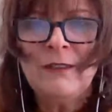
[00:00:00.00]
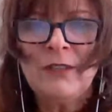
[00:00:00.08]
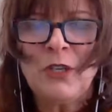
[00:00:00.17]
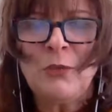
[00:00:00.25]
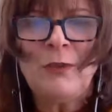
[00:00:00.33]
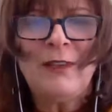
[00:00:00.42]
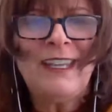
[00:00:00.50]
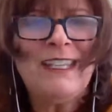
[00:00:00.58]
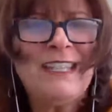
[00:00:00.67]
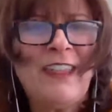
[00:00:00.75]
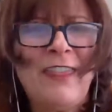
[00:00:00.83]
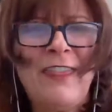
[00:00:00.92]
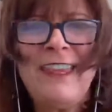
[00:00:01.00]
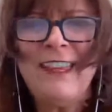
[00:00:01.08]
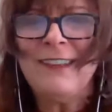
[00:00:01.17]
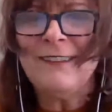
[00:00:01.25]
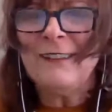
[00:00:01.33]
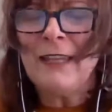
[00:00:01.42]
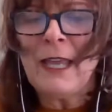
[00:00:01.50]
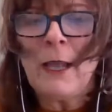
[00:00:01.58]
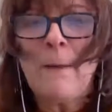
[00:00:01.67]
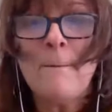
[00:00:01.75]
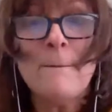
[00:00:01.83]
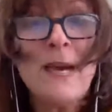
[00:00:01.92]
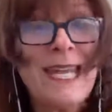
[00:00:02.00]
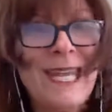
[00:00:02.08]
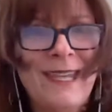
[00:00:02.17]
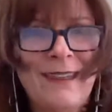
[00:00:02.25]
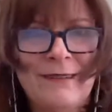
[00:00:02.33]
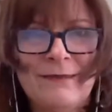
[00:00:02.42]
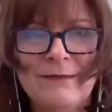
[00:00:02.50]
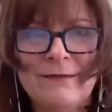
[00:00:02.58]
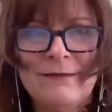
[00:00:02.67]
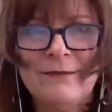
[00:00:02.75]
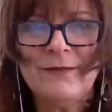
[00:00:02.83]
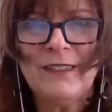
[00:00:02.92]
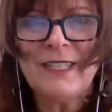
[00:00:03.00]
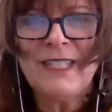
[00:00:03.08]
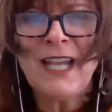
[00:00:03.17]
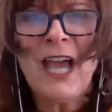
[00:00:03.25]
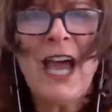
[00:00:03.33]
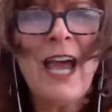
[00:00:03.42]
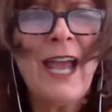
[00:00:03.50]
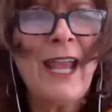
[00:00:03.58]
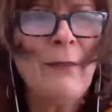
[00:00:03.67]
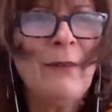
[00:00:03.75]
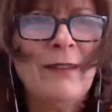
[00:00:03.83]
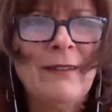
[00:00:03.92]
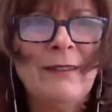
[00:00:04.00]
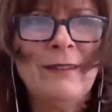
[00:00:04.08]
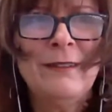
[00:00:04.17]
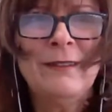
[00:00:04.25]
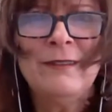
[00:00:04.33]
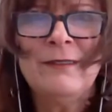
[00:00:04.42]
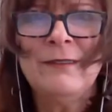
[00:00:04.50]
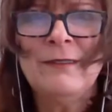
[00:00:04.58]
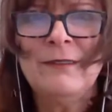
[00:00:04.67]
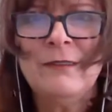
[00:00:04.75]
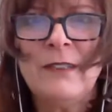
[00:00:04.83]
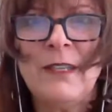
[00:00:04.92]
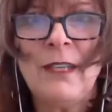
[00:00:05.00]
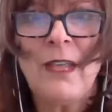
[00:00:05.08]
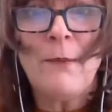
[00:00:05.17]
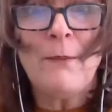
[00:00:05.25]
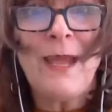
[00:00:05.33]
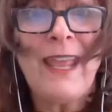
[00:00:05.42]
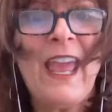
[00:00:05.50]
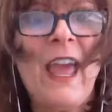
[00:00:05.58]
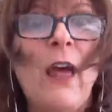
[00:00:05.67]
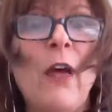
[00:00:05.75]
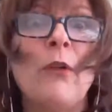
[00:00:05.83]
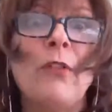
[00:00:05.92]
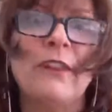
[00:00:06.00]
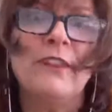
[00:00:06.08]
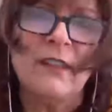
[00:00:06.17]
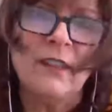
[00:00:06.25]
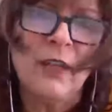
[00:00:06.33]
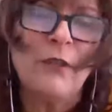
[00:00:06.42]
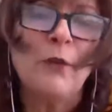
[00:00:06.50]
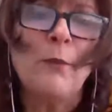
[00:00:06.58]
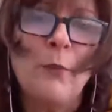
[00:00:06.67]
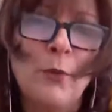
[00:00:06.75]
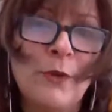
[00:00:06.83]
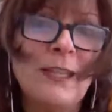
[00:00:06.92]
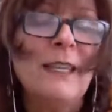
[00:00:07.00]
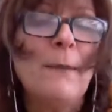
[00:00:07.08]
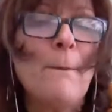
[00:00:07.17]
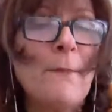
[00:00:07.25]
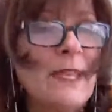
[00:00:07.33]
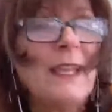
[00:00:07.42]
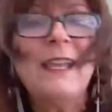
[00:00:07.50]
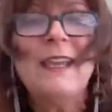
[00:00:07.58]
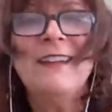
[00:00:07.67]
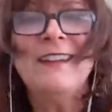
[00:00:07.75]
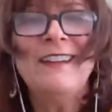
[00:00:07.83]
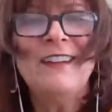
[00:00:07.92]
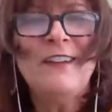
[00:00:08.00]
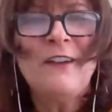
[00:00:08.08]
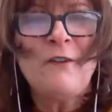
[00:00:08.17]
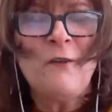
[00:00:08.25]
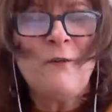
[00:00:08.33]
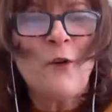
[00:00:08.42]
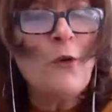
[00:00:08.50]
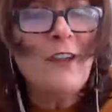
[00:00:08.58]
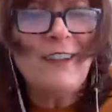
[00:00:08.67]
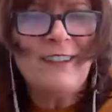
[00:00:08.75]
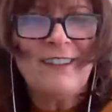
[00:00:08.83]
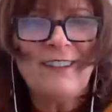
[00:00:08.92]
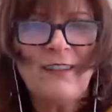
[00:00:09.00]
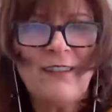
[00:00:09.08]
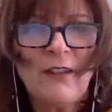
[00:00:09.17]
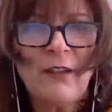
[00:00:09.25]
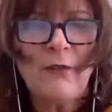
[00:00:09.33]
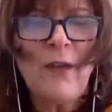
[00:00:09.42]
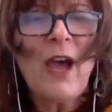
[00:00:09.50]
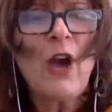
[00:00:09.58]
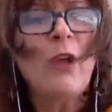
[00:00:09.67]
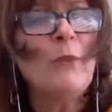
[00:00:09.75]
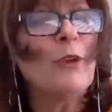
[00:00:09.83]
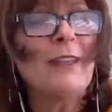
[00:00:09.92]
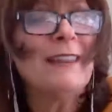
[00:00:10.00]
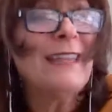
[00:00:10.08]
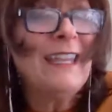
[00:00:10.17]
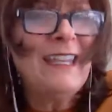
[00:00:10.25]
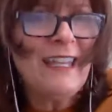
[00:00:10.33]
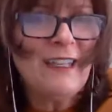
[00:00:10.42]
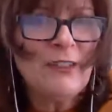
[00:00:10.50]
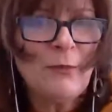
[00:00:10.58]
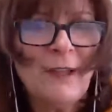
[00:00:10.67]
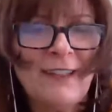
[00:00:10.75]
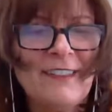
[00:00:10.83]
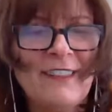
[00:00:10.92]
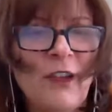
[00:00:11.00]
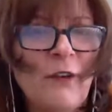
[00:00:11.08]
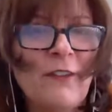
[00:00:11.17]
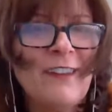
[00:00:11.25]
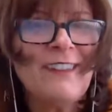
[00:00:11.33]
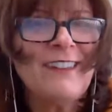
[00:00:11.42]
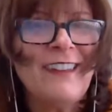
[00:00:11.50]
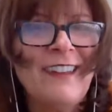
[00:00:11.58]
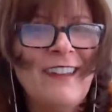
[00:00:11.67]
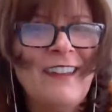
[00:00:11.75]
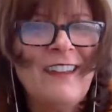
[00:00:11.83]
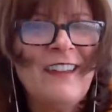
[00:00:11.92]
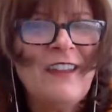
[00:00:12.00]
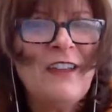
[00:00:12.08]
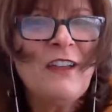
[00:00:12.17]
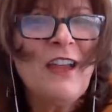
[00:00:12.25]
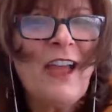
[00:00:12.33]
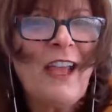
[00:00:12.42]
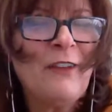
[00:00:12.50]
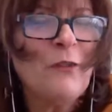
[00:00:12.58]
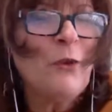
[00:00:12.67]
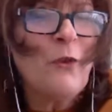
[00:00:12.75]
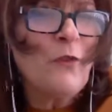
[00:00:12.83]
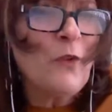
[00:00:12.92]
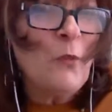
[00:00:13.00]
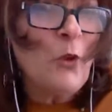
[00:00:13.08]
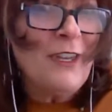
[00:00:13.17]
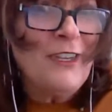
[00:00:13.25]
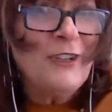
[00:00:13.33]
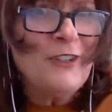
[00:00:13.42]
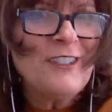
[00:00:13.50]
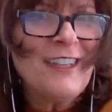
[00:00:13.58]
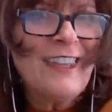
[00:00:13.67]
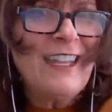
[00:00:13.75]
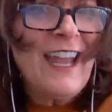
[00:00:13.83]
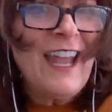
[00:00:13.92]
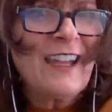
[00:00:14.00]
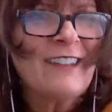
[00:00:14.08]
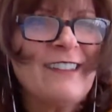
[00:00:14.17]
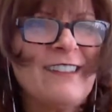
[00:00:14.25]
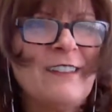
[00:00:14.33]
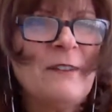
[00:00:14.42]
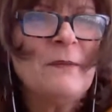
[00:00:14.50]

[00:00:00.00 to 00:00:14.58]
You can relate to things like money, time. And my health is another really big focus of how I'm relating to myself as I grow from one year to the next.